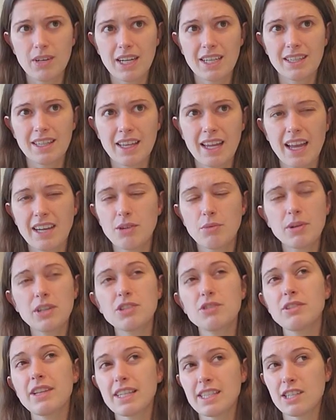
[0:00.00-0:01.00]
I don't want
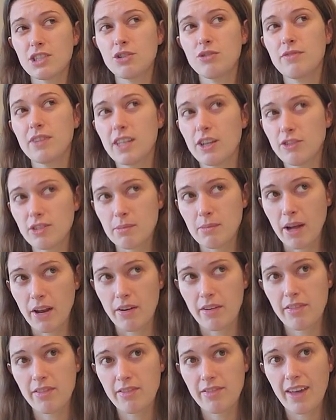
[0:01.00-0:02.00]
to do less than 2 videos a
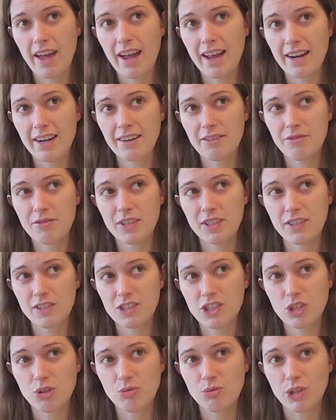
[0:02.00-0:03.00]
month. That
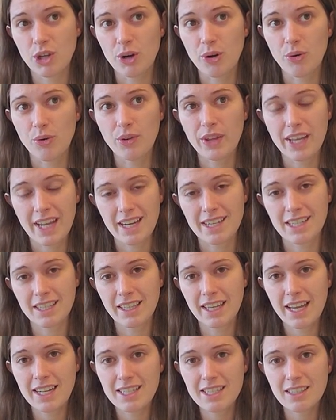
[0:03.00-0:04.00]
feels too low. Like
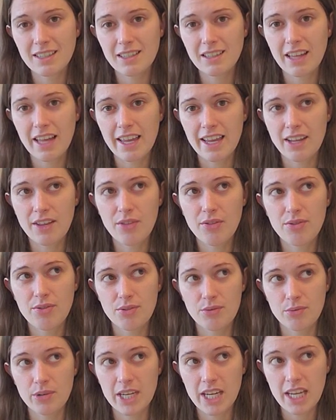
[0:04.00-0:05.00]
ideally I'd still like
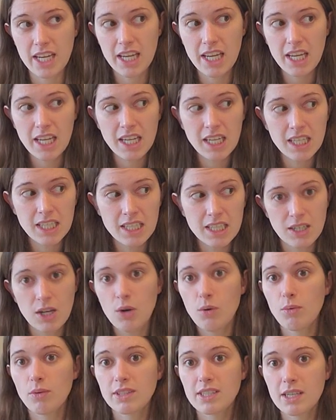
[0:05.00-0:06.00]
3.
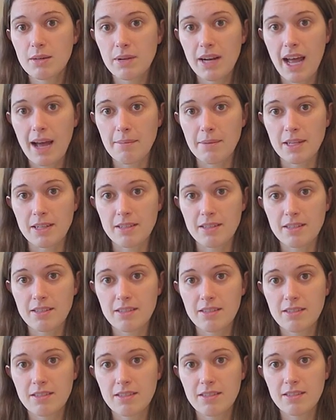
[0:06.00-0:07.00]
We'll see what happens.